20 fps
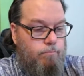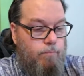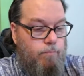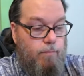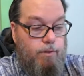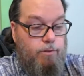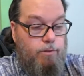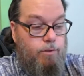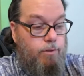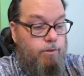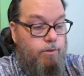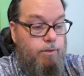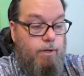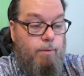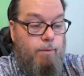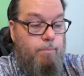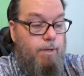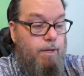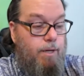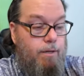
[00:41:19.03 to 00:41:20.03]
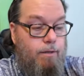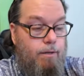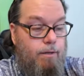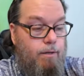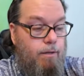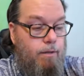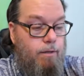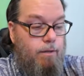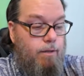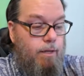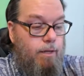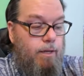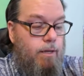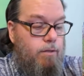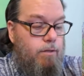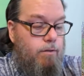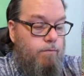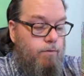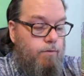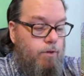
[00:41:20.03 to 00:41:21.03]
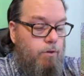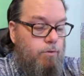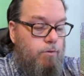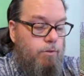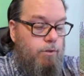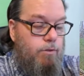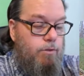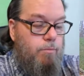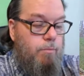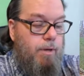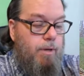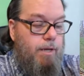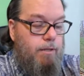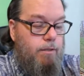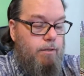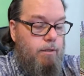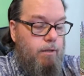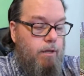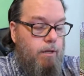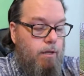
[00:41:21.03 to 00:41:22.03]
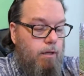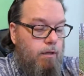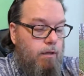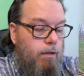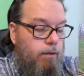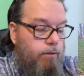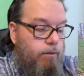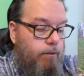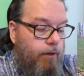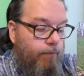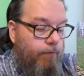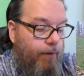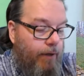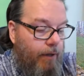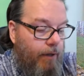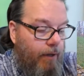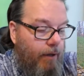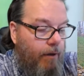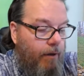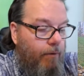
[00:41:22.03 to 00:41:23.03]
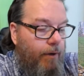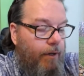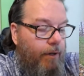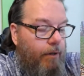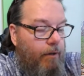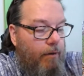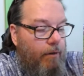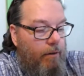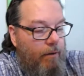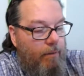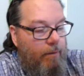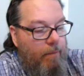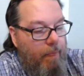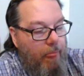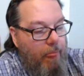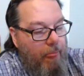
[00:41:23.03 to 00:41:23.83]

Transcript: It's just, I mean, ease of use is amazing. Let's see if I can go into the,